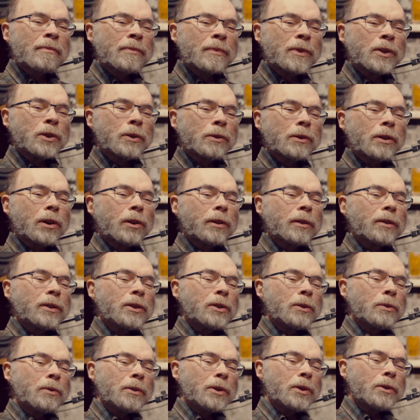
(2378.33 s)
you
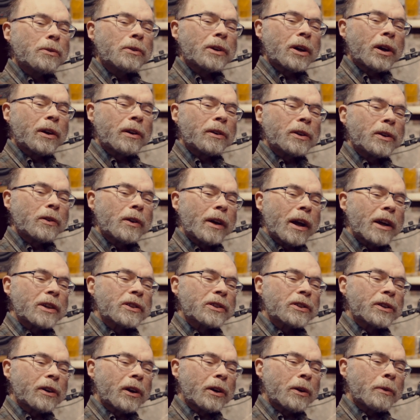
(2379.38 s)
guys
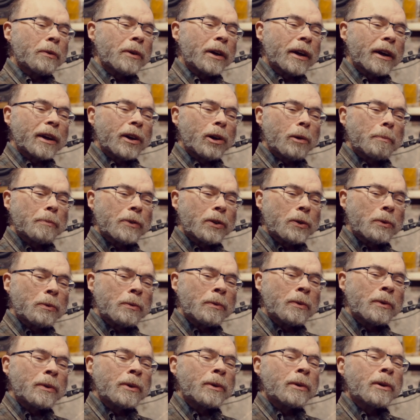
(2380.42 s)
go. I hope you
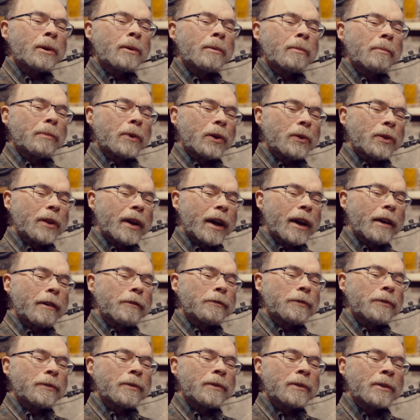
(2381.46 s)
both
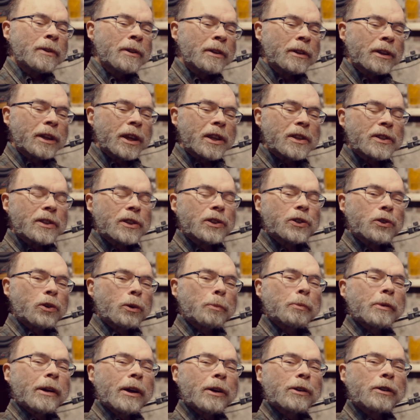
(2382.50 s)
have kids that you're
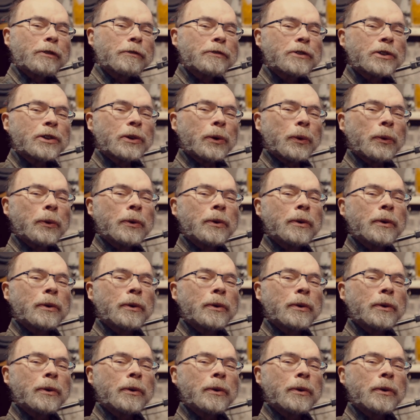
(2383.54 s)
proud of too.